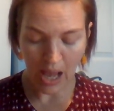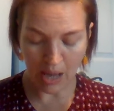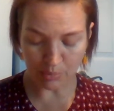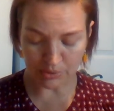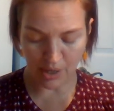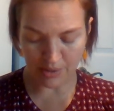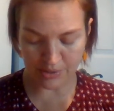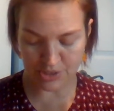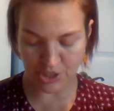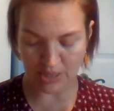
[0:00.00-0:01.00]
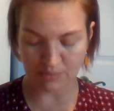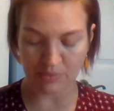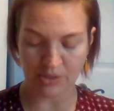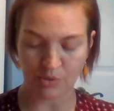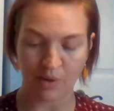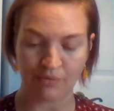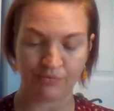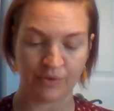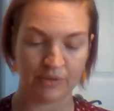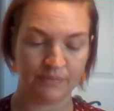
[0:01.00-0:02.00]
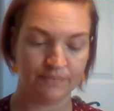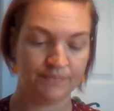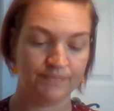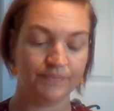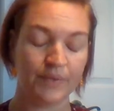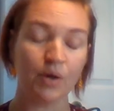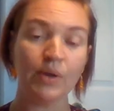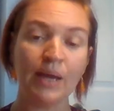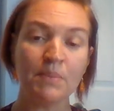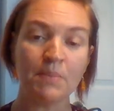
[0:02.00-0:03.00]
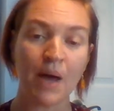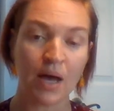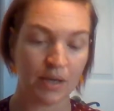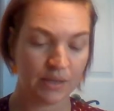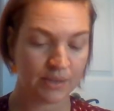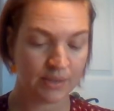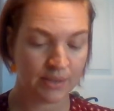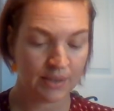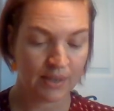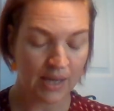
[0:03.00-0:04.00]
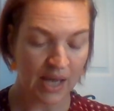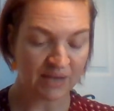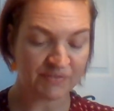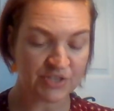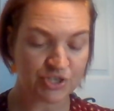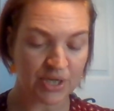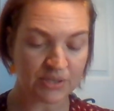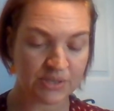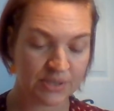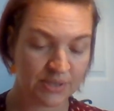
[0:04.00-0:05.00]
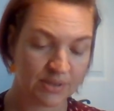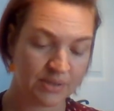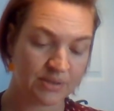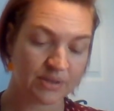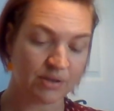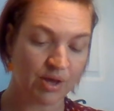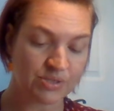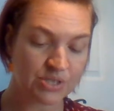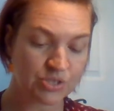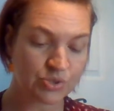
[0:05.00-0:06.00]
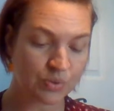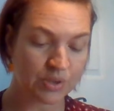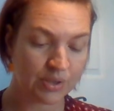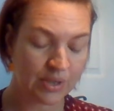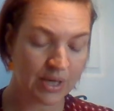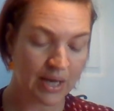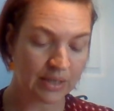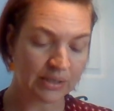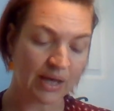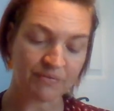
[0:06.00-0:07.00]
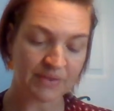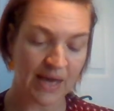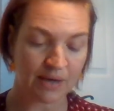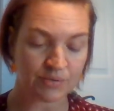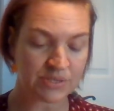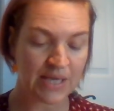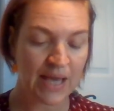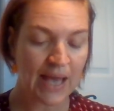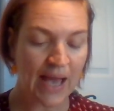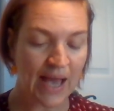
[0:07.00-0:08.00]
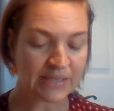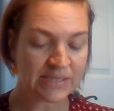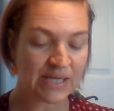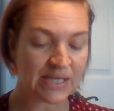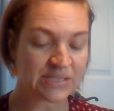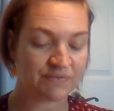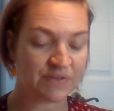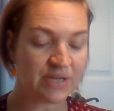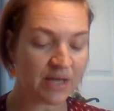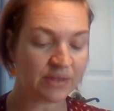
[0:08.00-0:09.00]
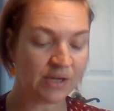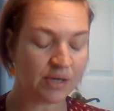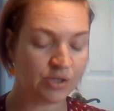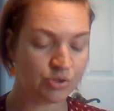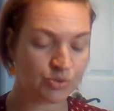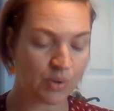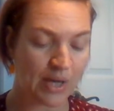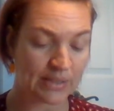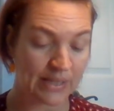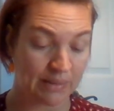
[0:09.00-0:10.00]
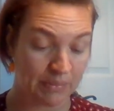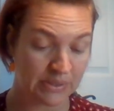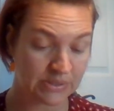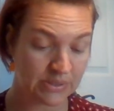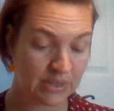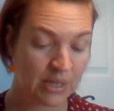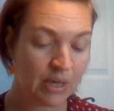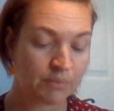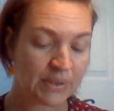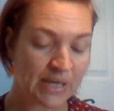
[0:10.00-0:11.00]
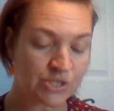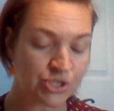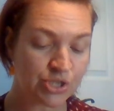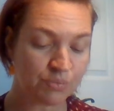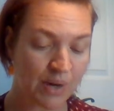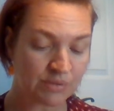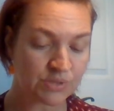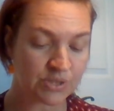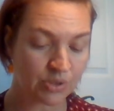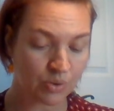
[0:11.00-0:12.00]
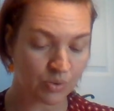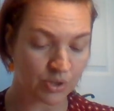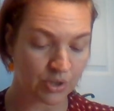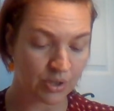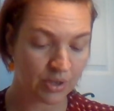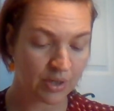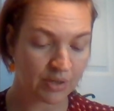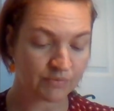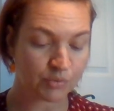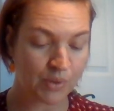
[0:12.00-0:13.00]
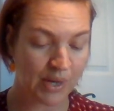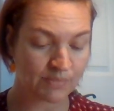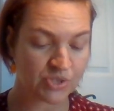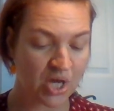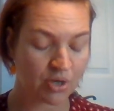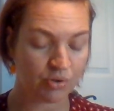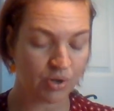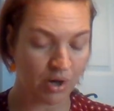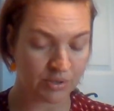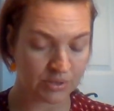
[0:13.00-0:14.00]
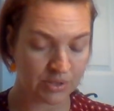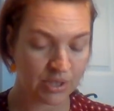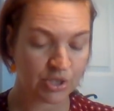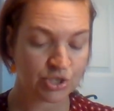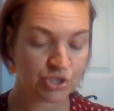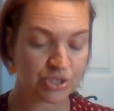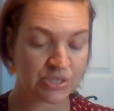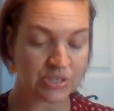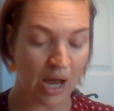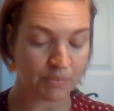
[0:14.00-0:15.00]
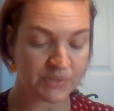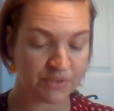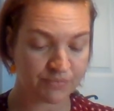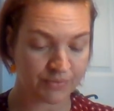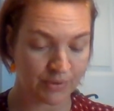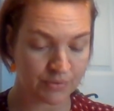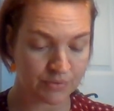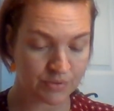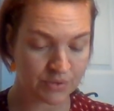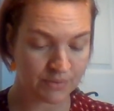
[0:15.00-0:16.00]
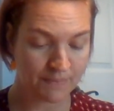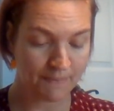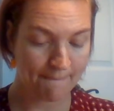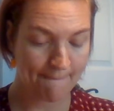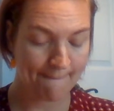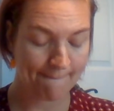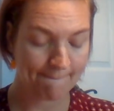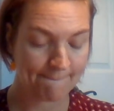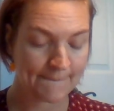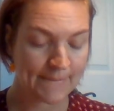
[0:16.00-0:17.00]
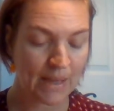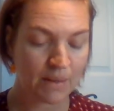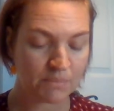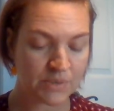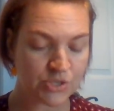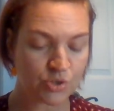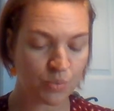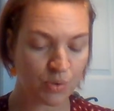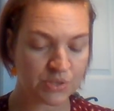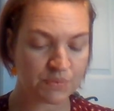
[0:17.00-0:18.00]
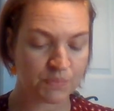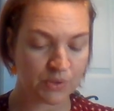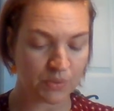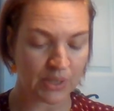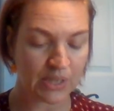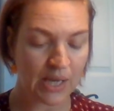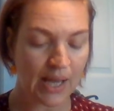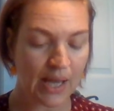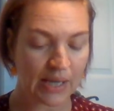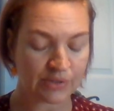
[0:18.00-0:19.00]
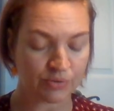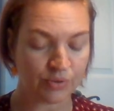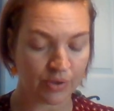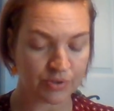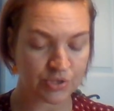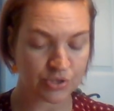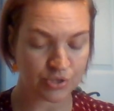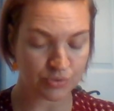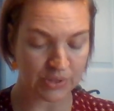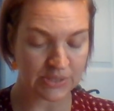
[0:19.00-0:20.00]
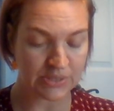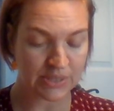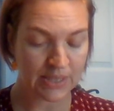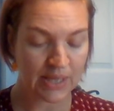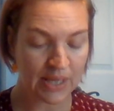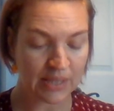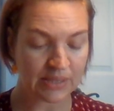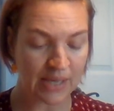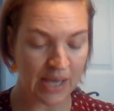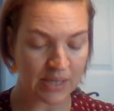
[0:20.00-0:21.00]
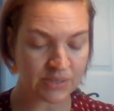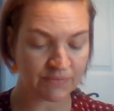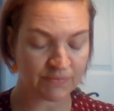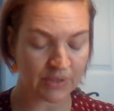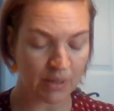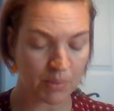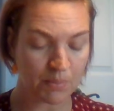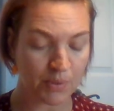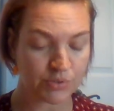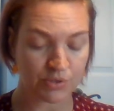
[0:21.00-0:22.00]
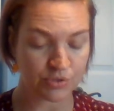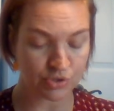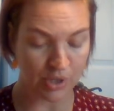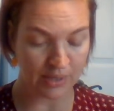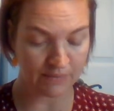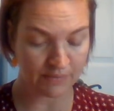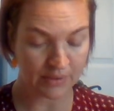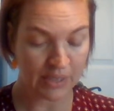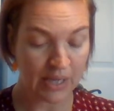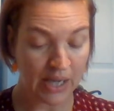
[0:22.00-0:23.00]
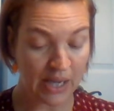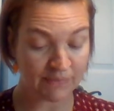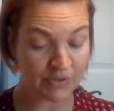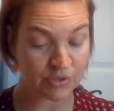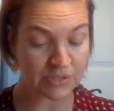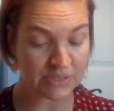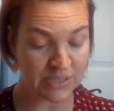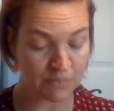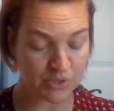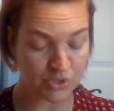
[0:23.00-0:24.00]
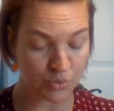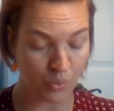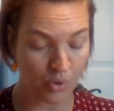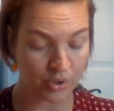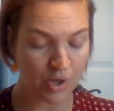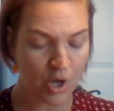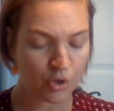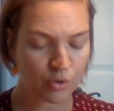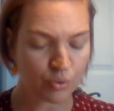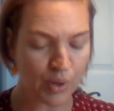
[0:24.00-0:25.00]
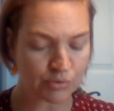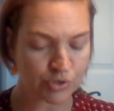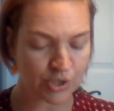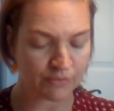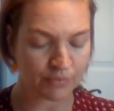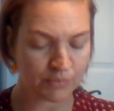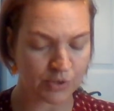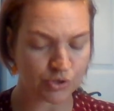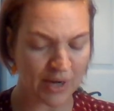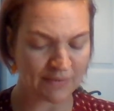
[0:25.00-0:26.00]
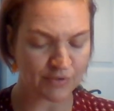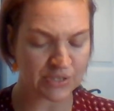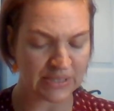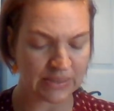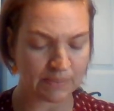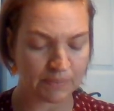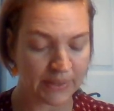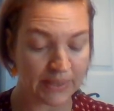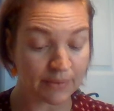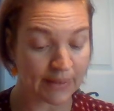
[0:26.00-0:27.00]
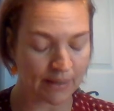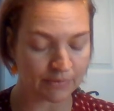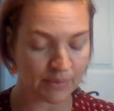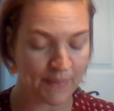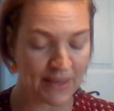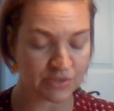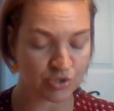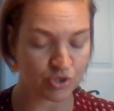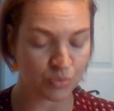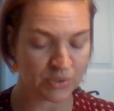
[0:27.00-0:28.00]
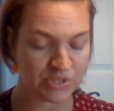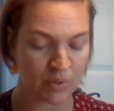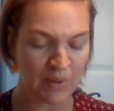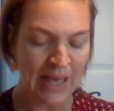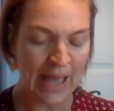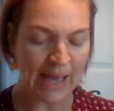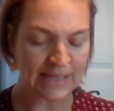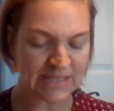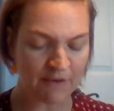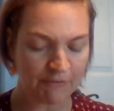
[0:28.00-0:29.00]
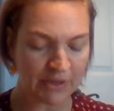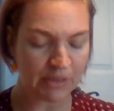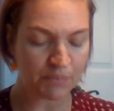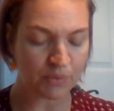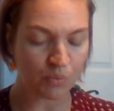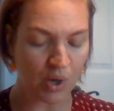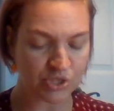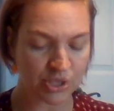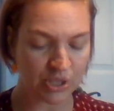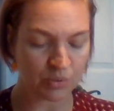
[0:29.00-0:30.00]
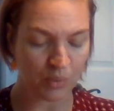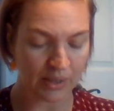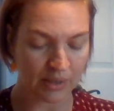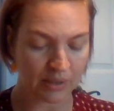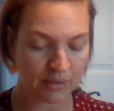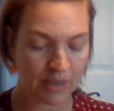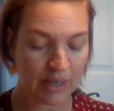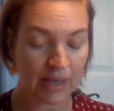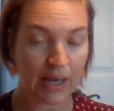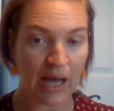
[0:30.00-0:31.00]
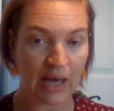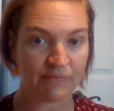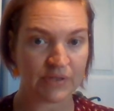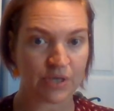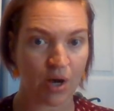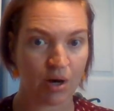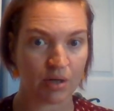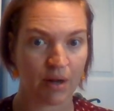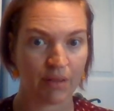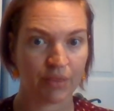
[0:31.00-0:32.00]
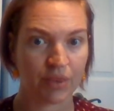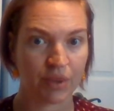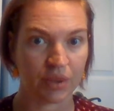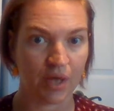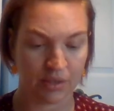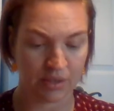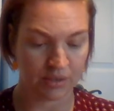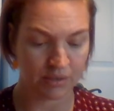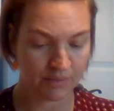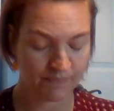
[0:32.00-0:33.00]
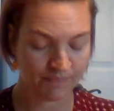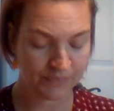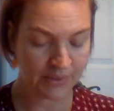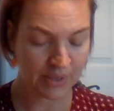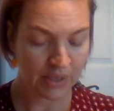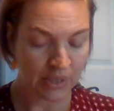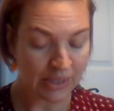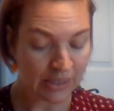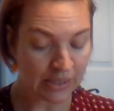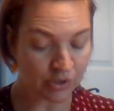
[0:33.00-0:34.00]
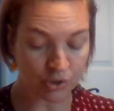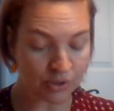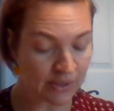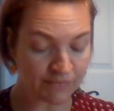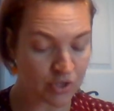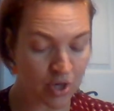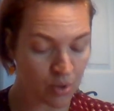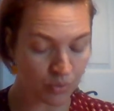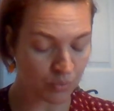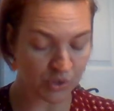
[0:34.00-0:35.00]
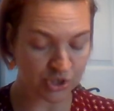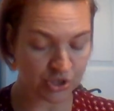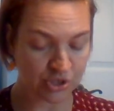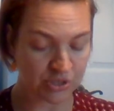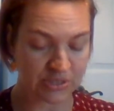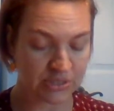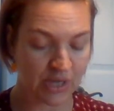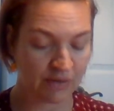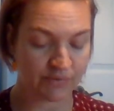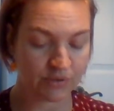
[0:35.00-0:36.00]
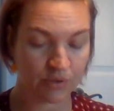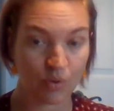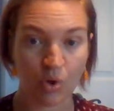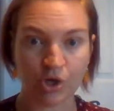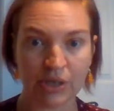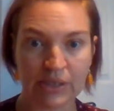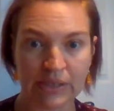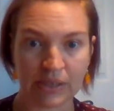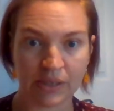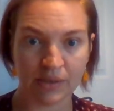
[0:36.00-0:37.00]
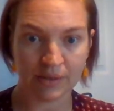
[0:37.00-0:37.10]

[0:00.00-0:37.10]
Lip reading: I will lock the shed and meet you out front." "Okay, Mama." Ivy shut the closet door and left the house, acting as if nothing unusual had happened. But as she rounded the corner of the ramshackle garden, she stopped and froze. Mr. Ward's Buick idled on the street at the end of the Yamamoto's drive. Ivy could see Mr. Ward crouching from the driver's seat and peering out the passenger window as if he'd been watching and waiting. Ivy's heart thudded. He couldn't have known what she just discovered, or could he?